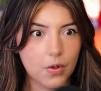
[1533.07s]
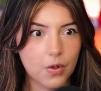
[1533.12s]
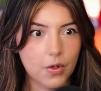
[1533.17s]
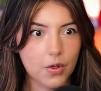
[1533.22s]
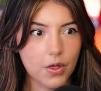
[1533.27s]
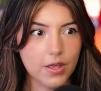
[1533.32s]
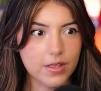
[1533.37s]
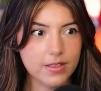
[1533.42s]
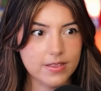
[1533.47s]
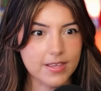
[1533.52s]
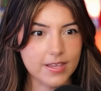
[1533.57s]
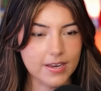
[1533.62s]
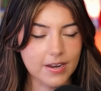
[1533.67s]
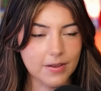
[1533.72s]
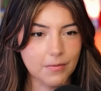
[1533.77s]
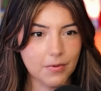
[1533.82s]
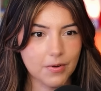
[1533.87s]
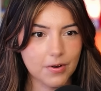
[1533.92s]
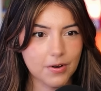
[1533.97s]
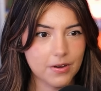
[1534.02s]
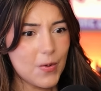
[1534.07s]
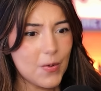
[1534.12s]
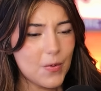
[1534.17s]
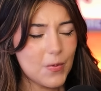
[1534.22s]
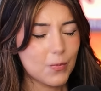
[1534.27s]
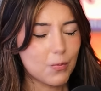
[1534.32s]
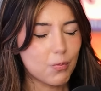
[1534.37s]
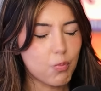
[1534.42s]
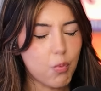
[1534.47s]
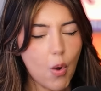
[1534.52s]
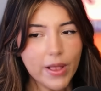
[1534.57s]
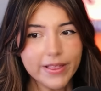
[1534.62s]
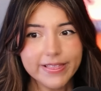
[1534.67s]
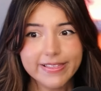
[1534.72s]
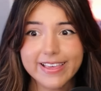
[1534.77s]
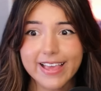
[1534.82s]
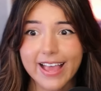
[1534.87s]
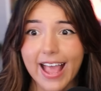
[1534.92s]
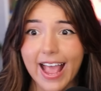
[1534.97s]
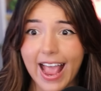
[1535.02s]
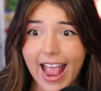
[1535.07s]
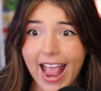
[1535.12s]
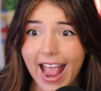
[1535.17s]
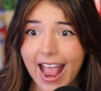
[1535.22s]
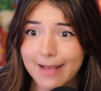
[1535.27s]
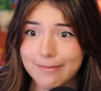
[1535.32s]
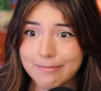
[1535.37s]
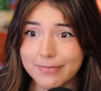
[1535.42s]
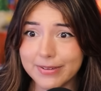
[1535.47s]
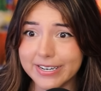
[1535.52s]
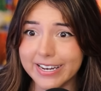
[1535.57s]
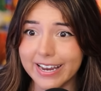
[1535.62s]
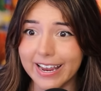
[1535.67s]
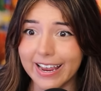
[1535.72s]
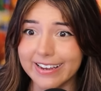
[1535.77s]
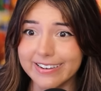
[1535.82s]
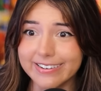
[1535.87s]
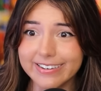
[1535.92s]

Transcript: It didn't work? What's happening?